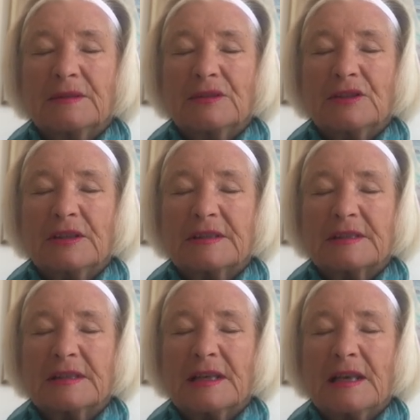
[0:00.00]

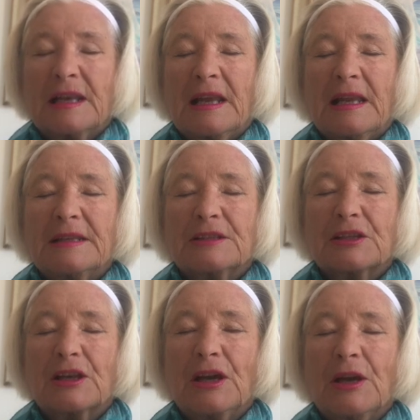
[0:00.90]
Just let
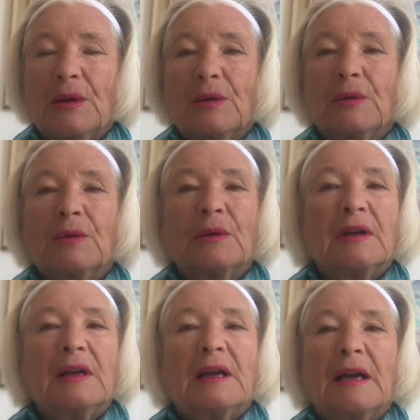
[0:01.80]
go
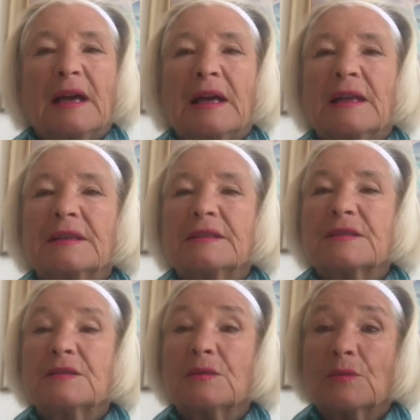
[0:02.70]
and
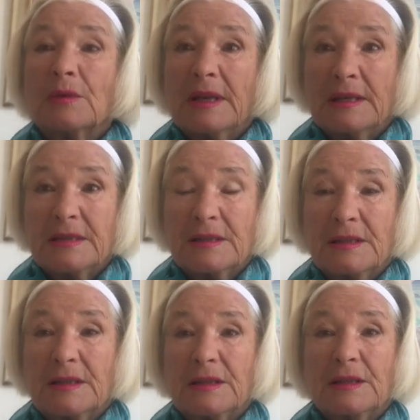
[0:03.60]
surrender
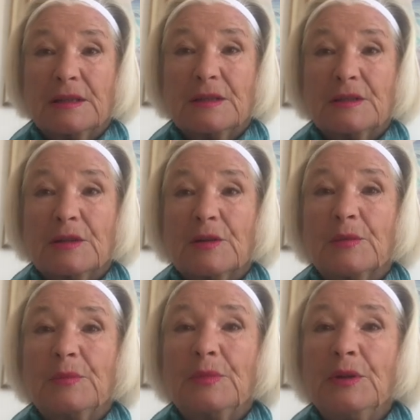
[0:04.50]
to the
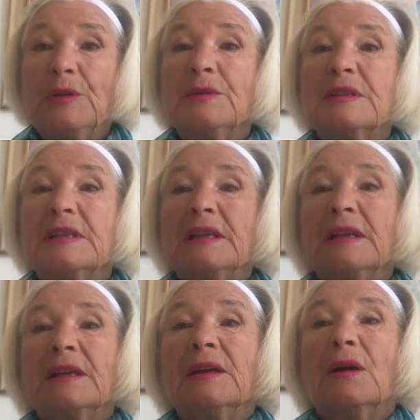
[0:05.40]
beauty
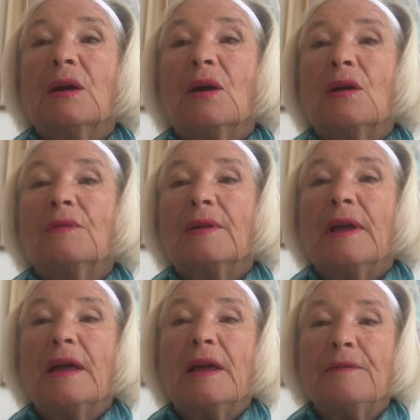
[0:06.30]
of
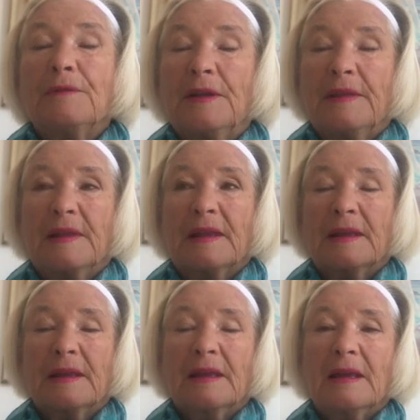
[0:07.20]
everything
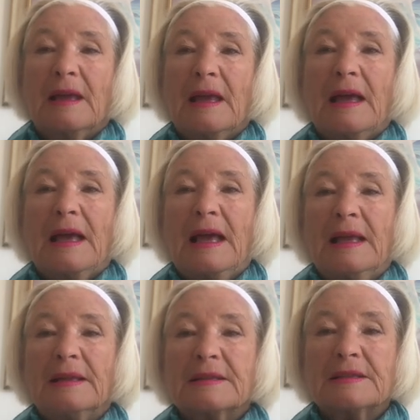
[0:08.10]

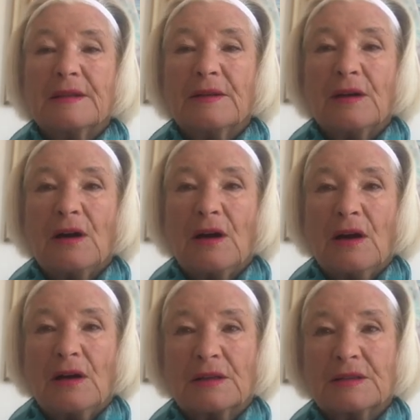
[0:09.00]
held in the
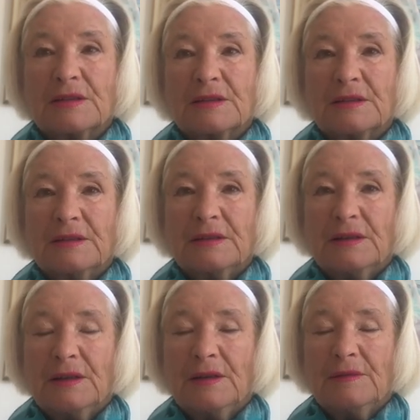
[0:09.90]
heart of